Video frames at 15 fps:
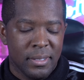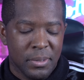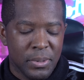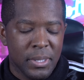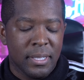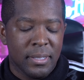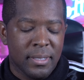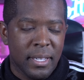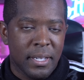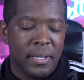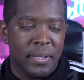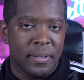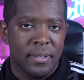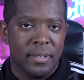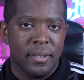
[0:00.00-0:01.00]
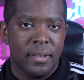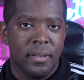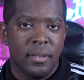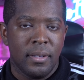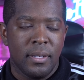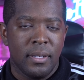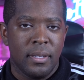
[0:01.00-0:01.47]
we could tell.
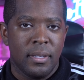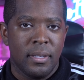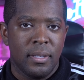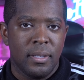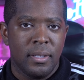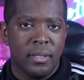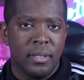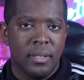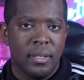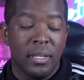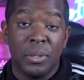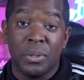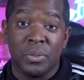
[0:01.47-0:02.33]
And